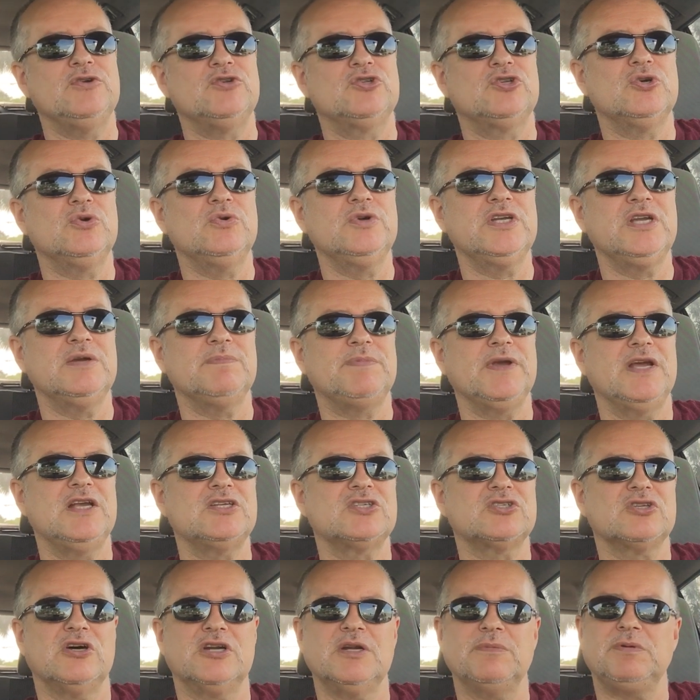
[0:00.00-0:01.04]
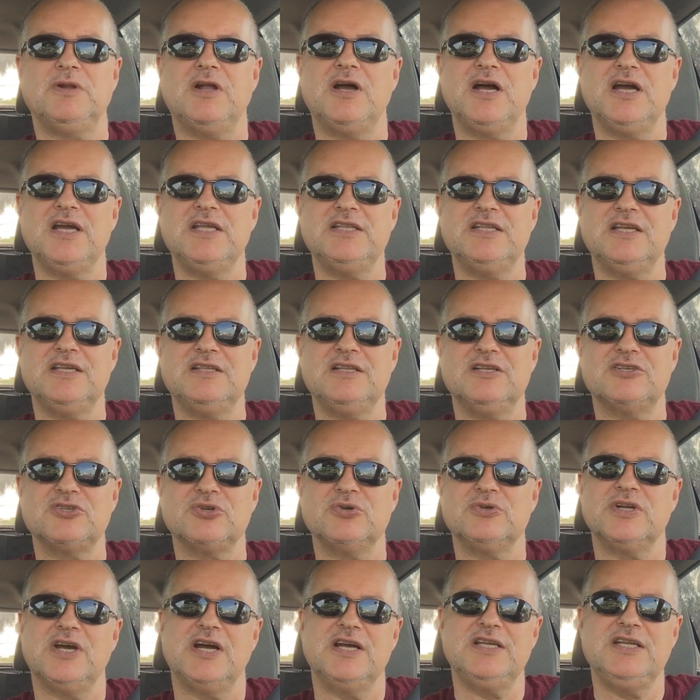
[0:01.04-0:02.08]
you're doing it based on applying the
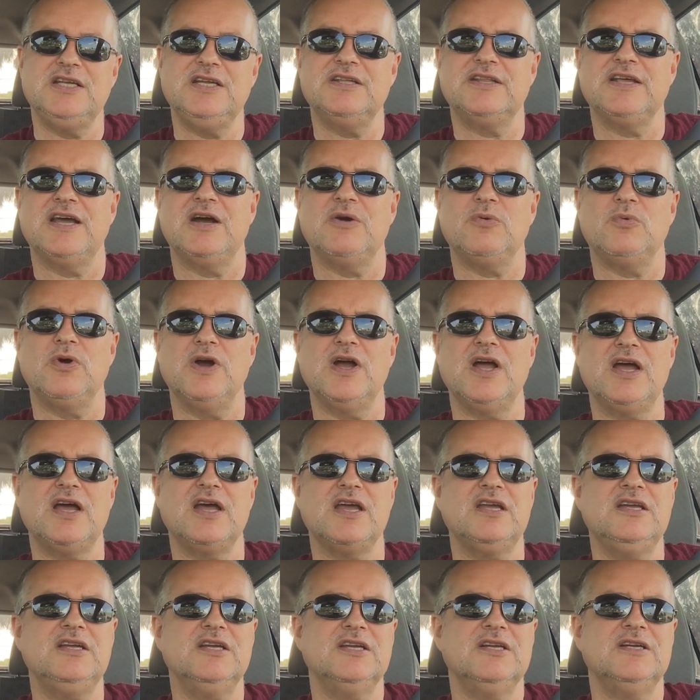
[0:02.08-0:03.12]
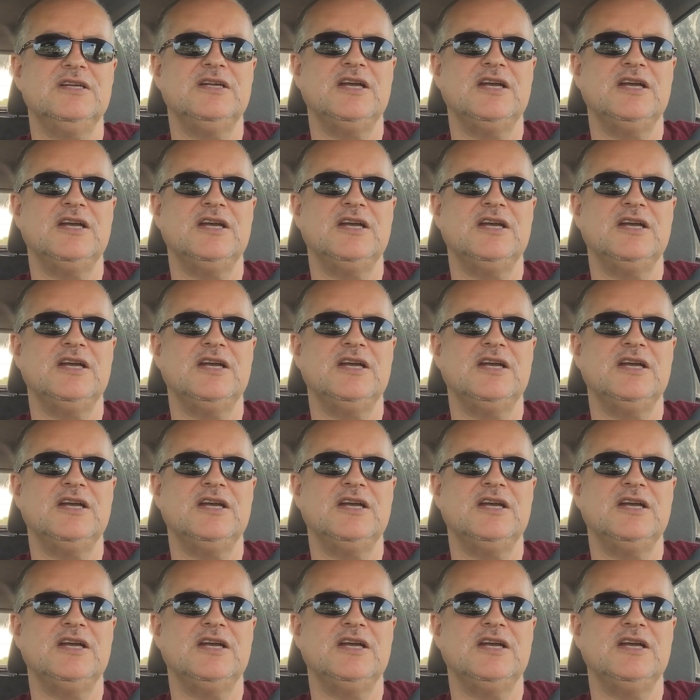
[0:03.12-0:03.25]
certain idea that way,